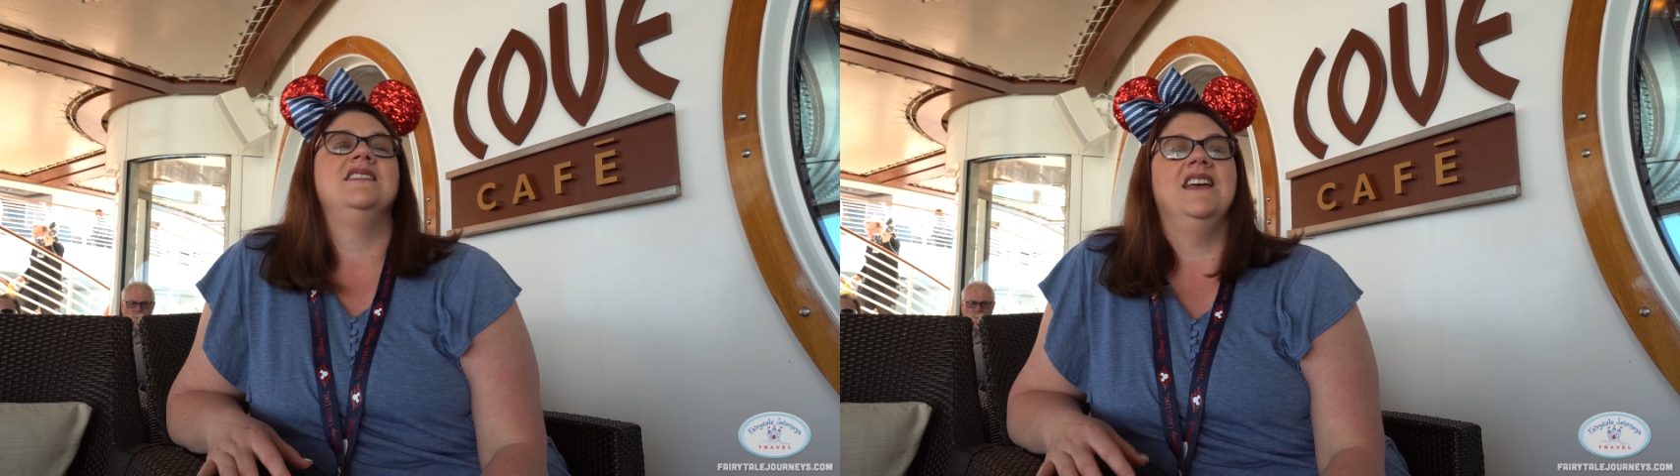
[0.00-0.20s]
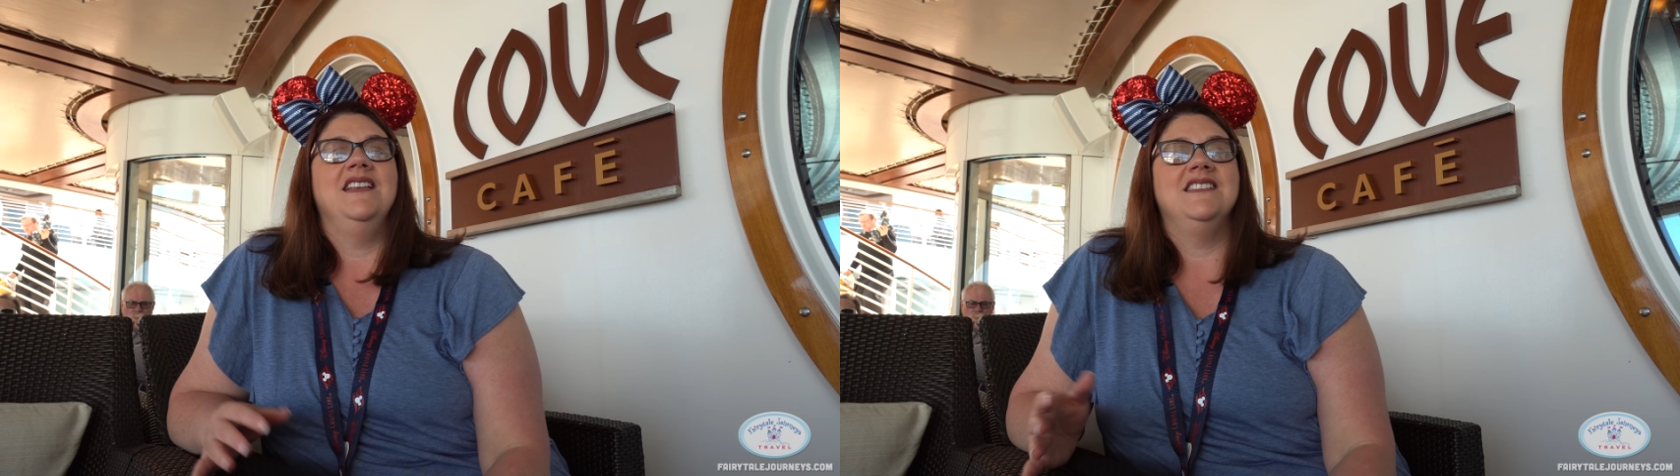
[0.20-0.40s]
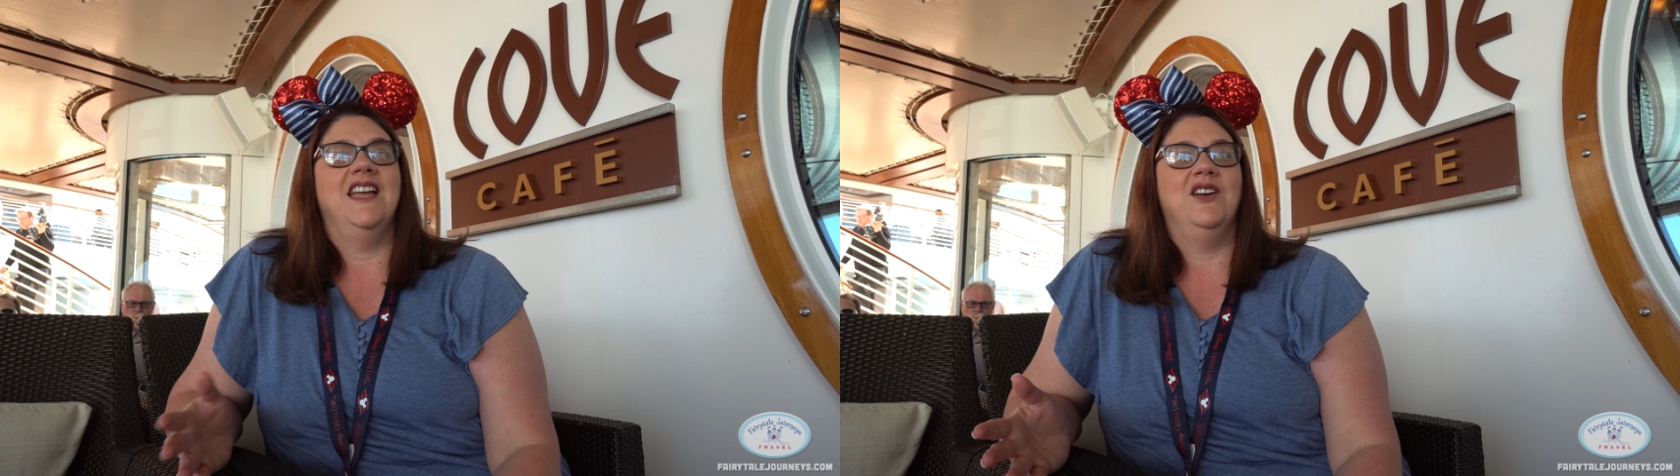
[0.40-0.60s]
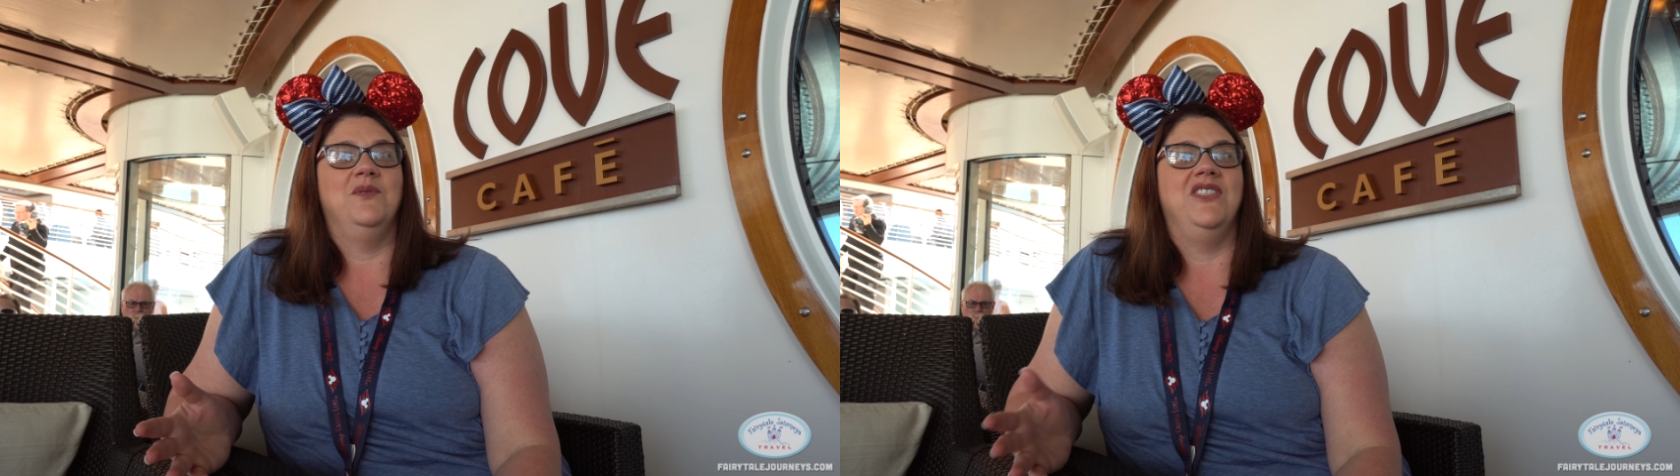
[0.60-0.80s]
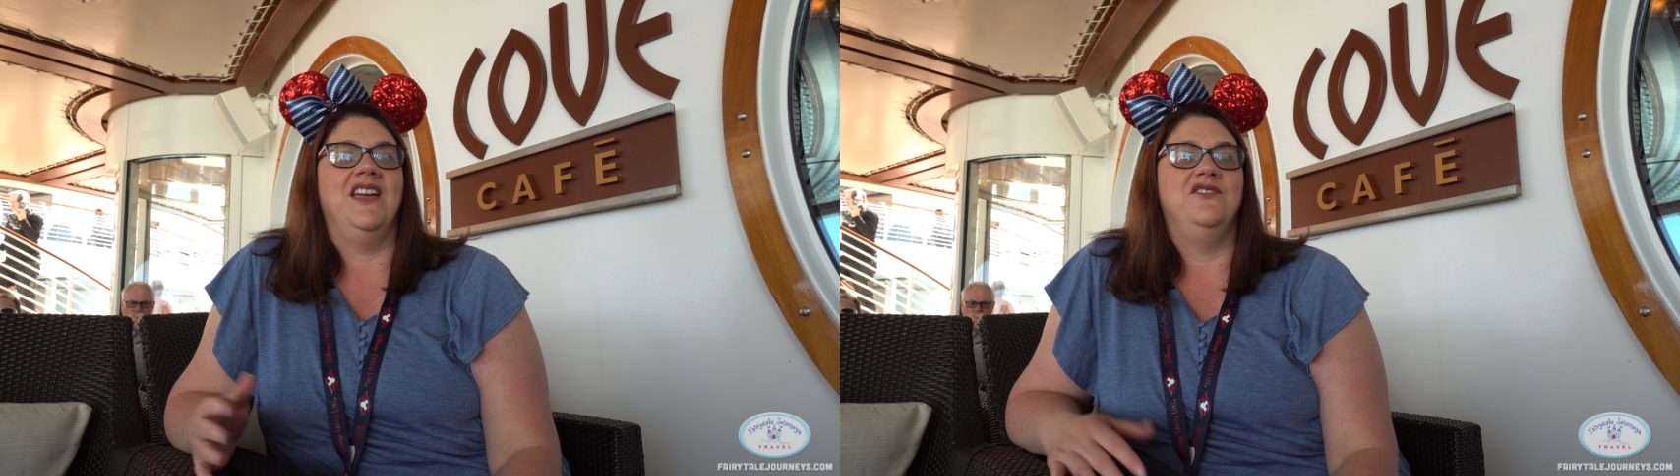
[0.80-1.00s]
Setting sail
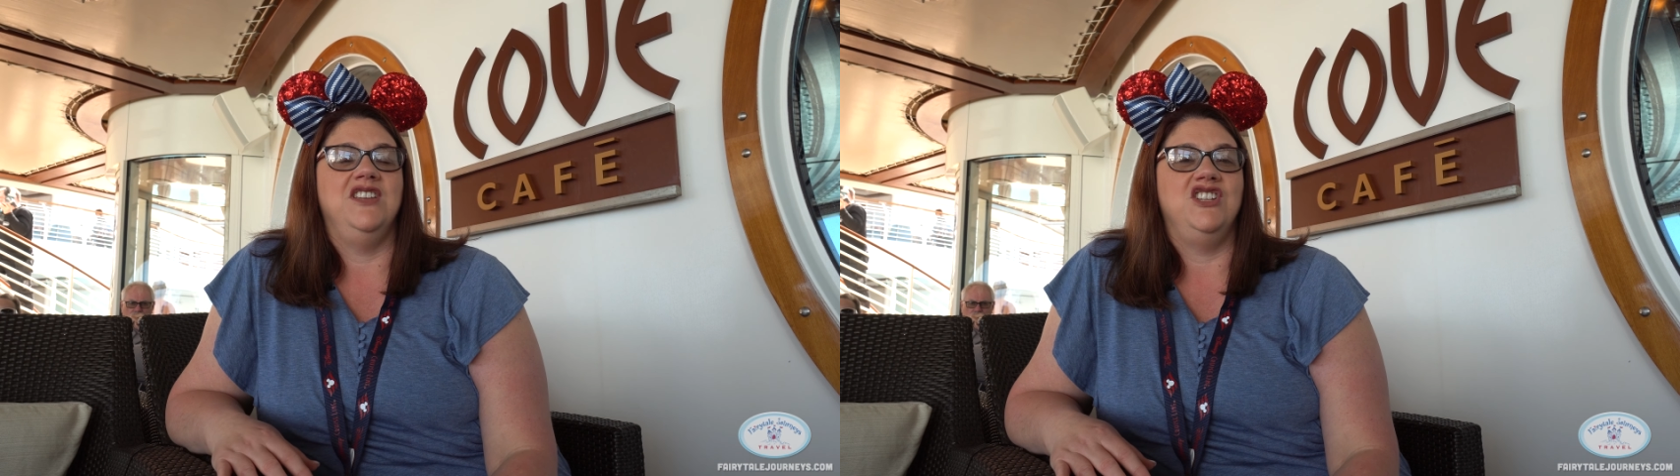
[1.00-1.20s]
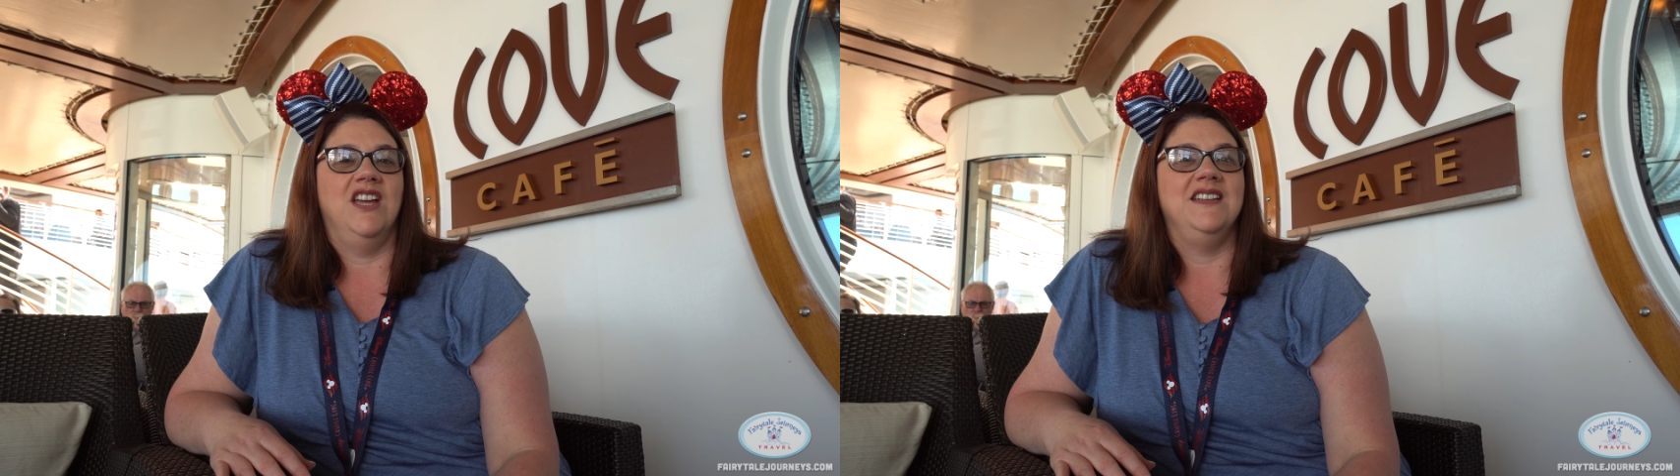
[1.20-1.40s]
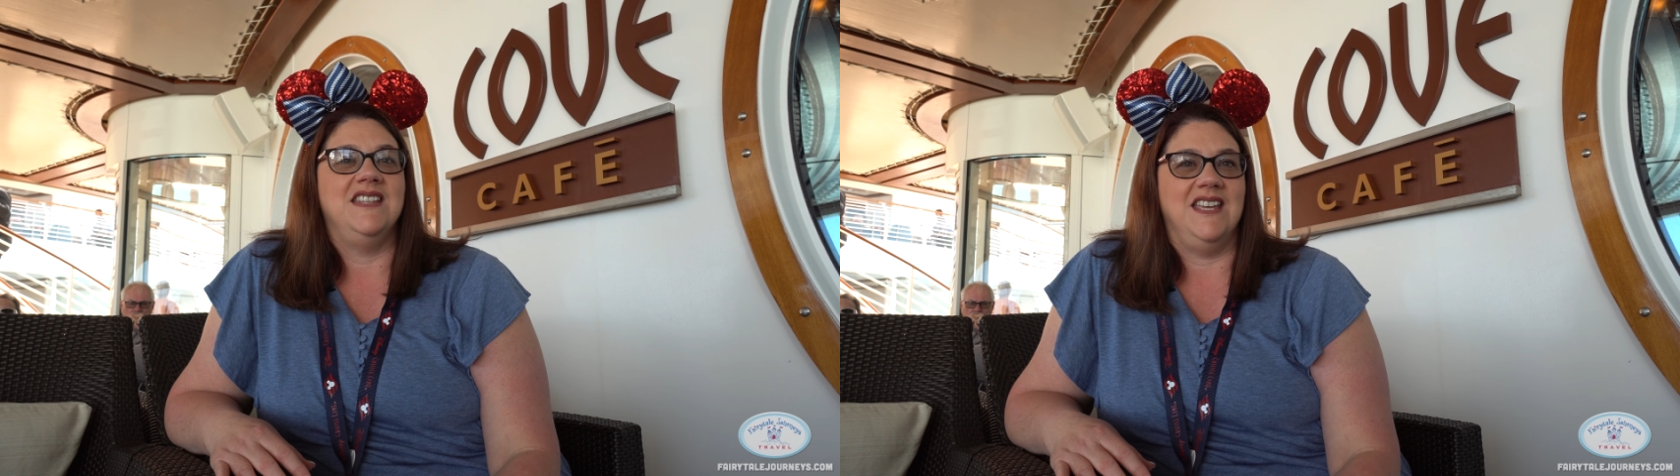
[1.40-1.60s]
with the FTJ